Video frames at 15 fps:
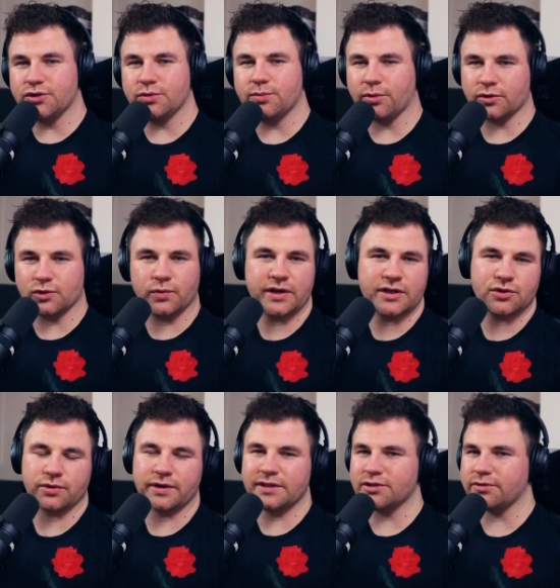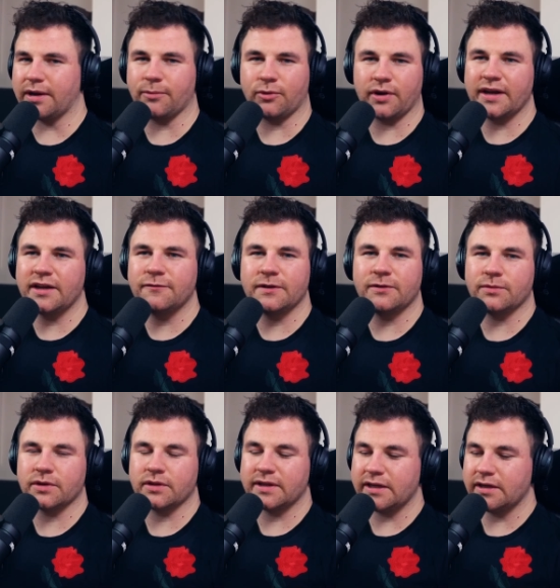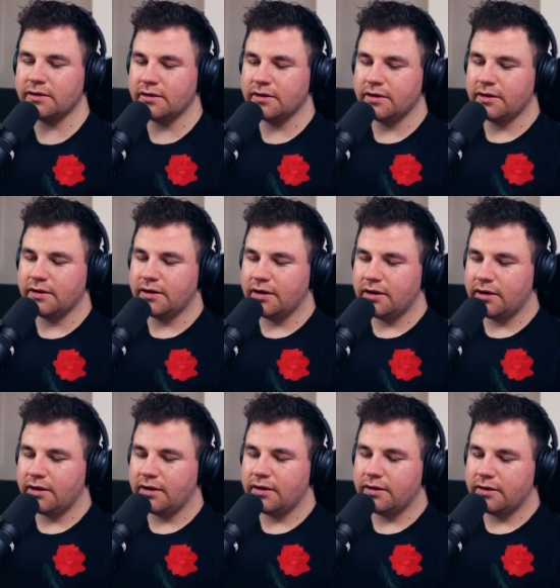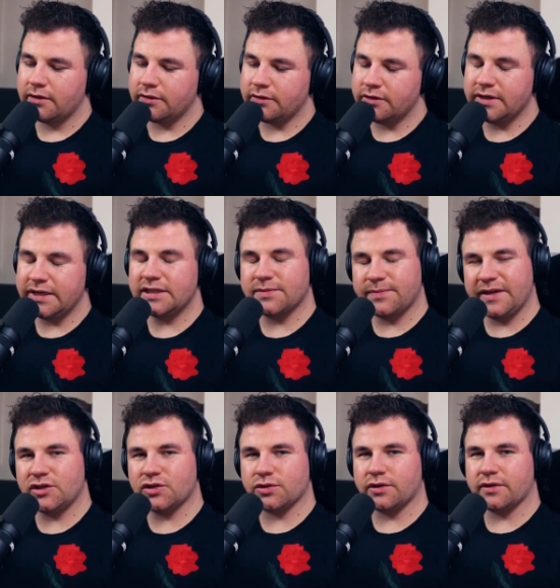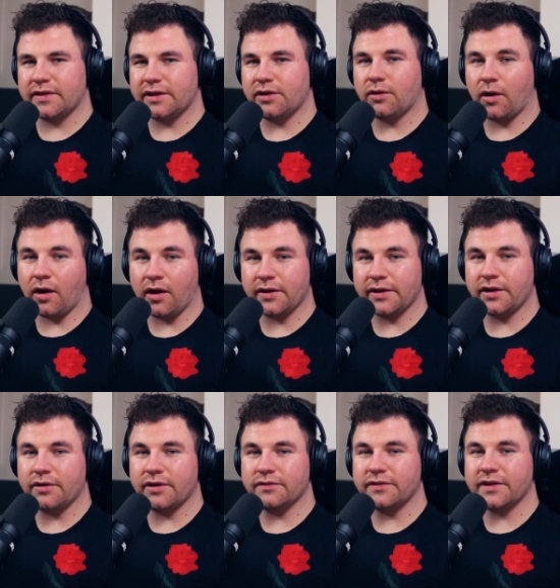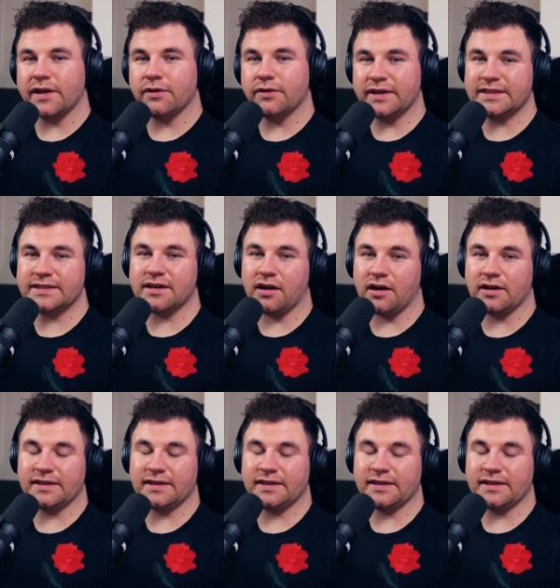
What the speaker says: or Twitch or Instagram or anything, really. You need to make sure that your audio and video is on